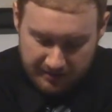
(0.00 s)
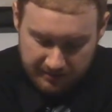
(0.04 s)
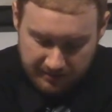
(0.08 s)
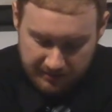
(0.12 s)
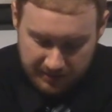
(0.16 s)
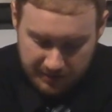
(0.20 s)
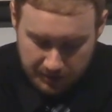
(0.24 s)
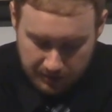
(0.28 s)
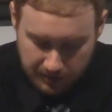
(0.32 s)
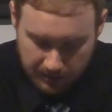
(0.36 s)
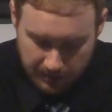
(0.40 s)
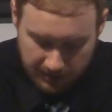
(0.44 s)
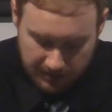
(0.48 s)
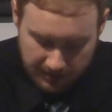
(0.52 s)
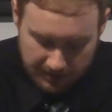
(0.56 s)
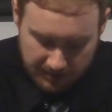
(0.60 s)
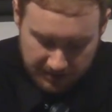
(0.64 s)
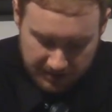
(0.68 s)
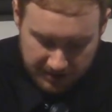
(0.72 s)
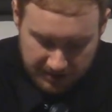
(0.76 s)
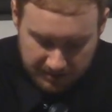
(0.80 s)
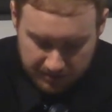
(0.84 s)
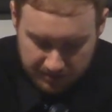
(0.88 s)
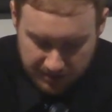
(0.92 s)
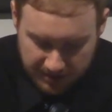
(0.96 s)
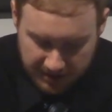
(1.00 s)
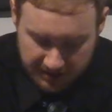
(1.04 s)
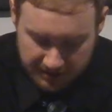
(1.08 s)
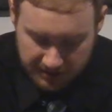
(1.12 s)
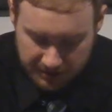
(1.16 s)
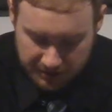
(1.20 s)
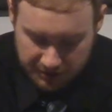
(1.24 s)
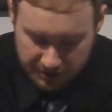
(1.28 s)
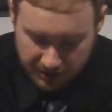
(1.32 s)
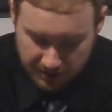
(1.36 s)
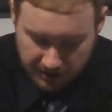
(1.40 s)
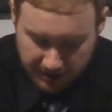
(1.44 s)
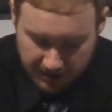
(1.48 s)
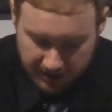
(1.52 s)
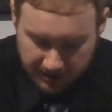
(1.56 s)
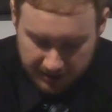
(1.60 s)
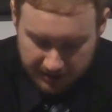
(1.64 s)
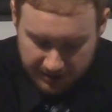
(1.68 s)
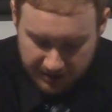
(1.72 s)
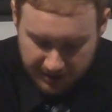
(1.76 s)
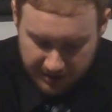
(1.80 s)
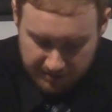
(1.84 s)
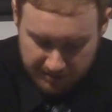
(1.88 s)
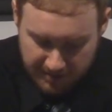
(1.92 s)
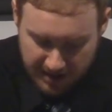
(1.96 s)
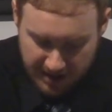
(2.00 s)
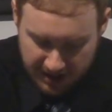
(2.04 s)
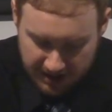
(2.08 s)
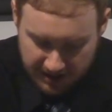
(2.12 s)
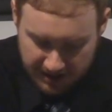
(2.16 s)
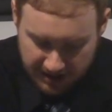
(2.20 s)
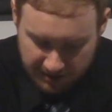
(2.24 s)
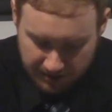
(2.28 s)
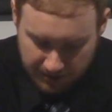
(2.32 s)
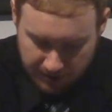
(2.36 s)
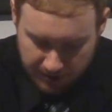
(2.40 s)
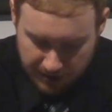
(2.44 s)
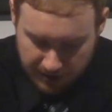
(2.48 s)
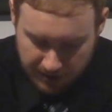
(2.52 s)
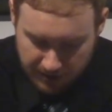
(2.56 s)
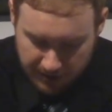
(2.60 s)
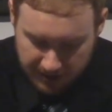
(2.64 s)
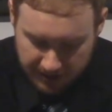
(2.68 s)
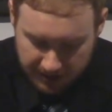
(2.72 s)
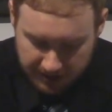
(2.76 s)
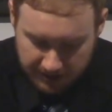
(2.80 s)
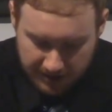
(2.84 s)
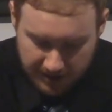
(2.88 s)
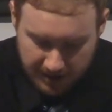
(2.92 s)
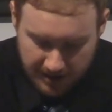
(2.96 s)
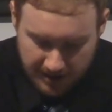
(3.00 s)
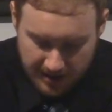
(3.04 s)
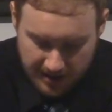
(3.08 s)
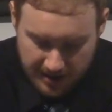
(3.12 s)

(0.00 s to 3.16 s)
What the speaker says: and fewer that would complete the journey, and many that were going